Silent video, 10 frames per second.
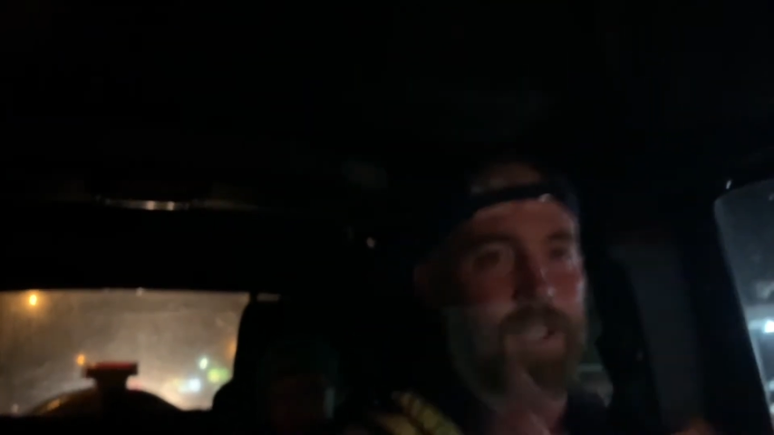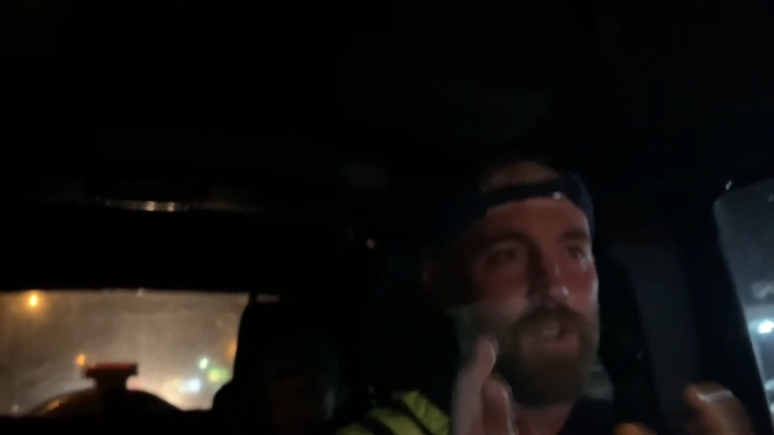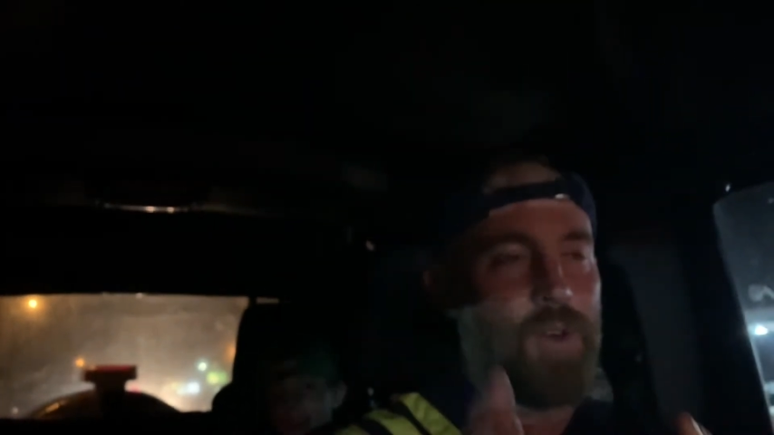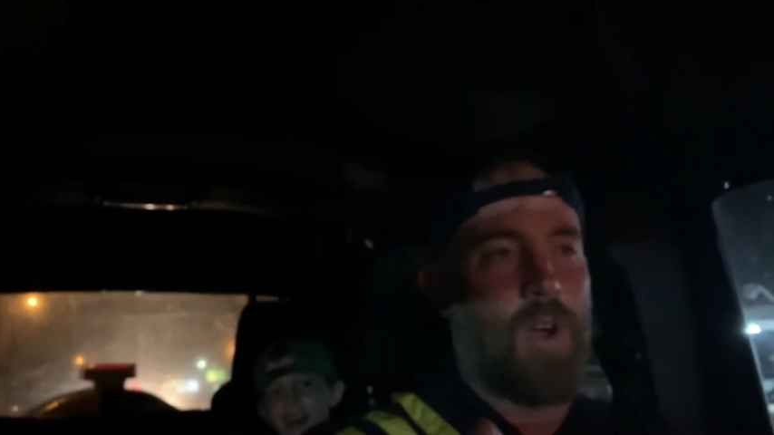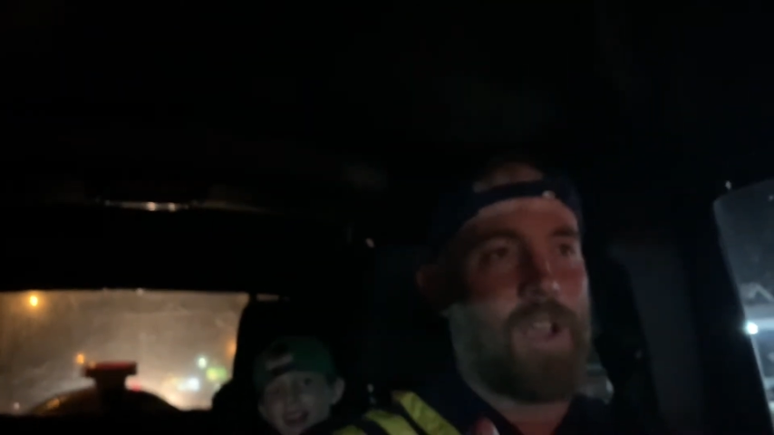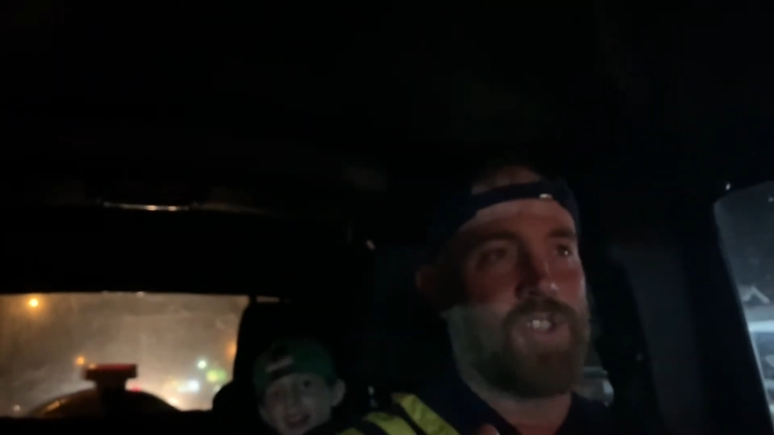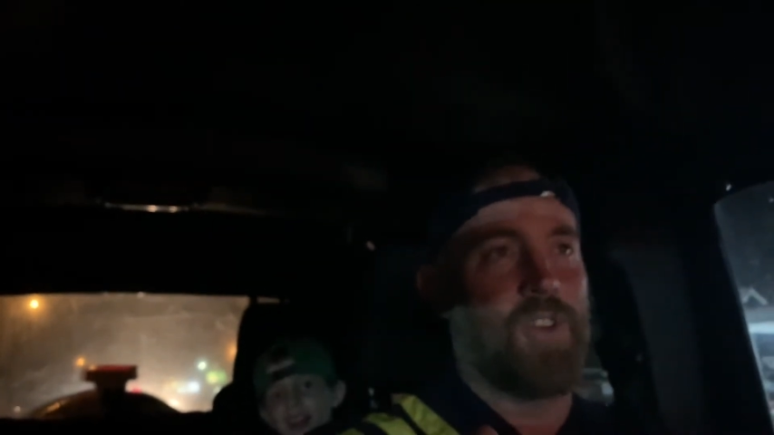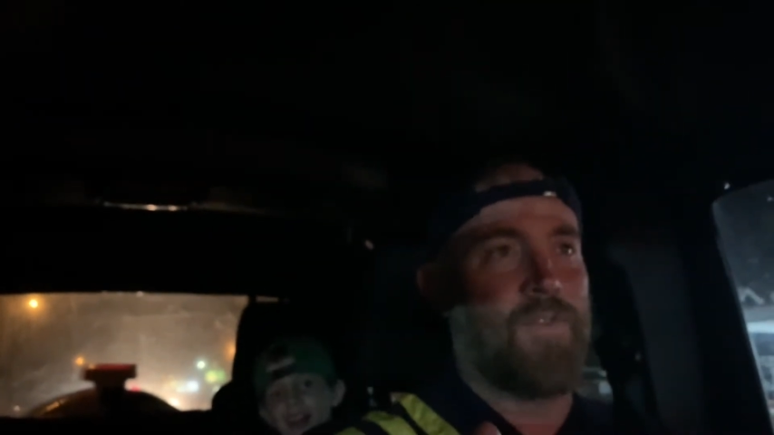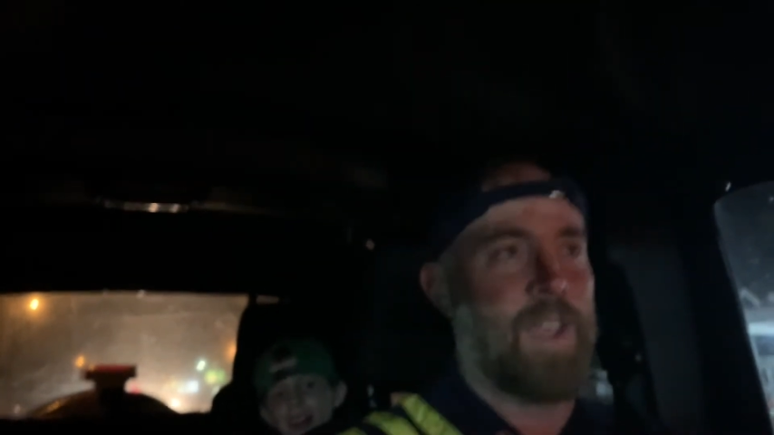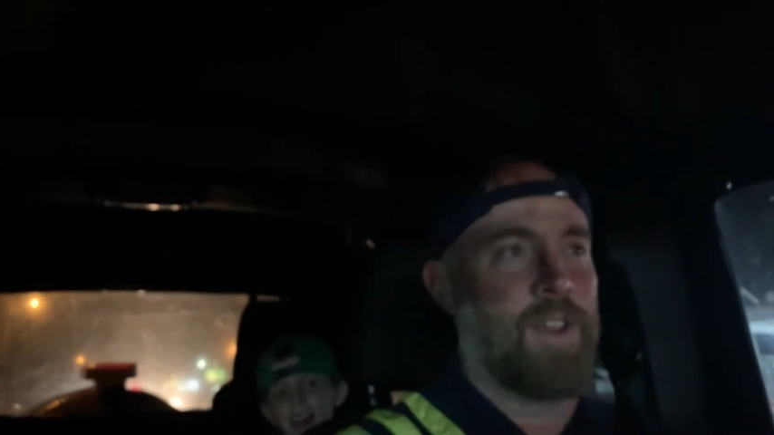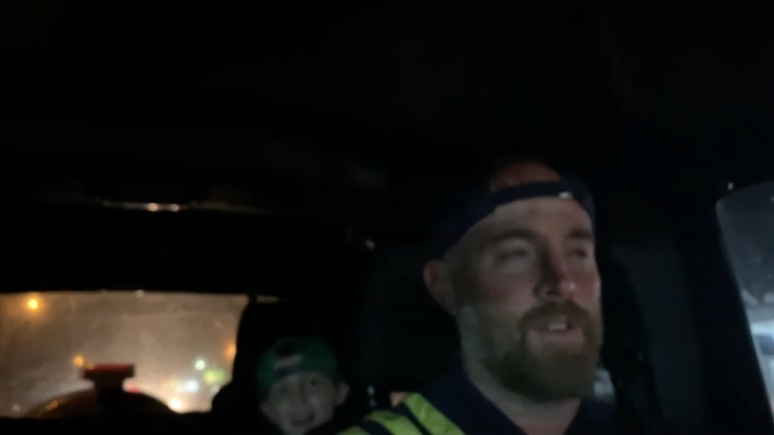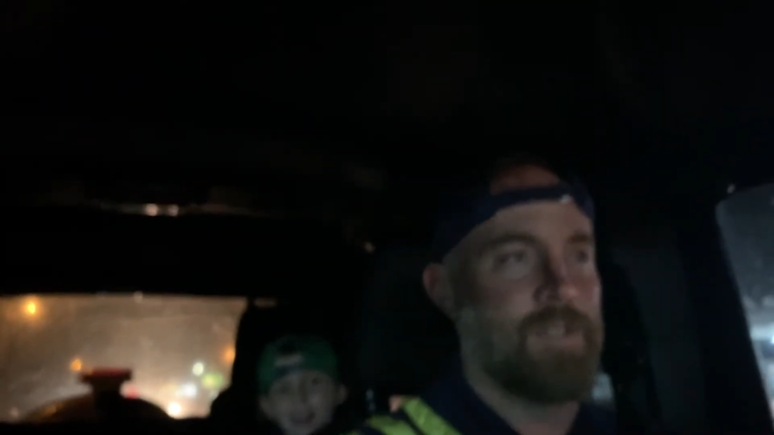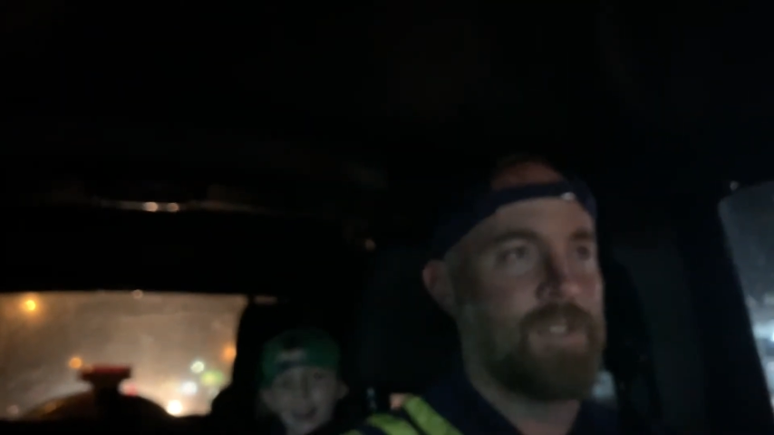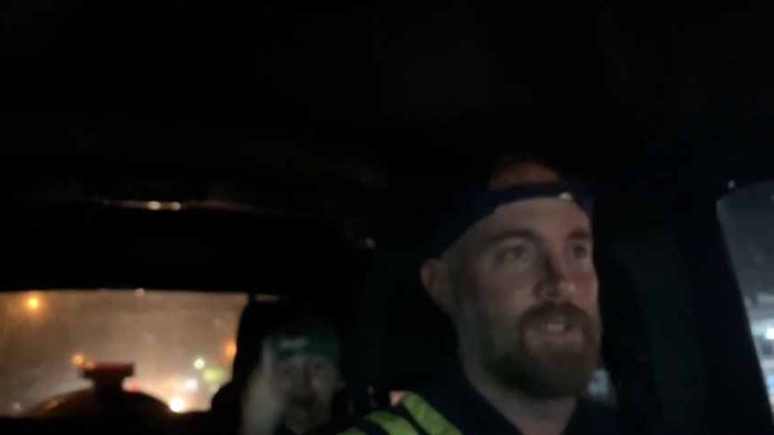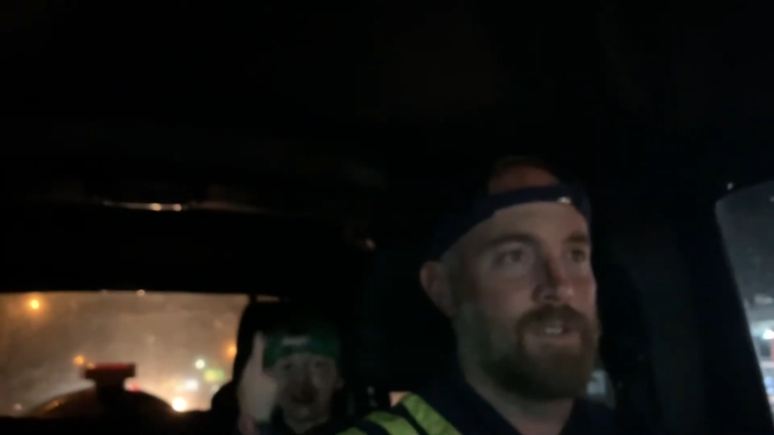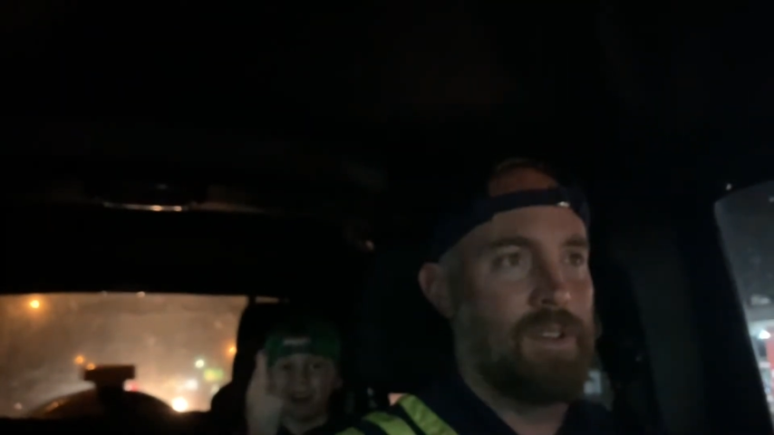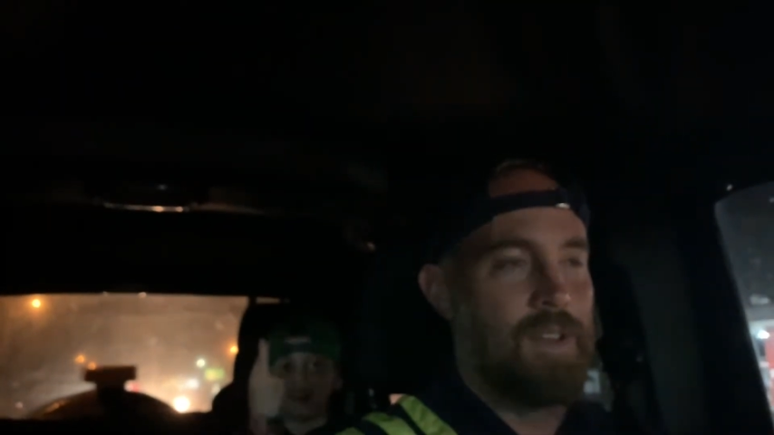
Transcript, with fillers: You cross your fingers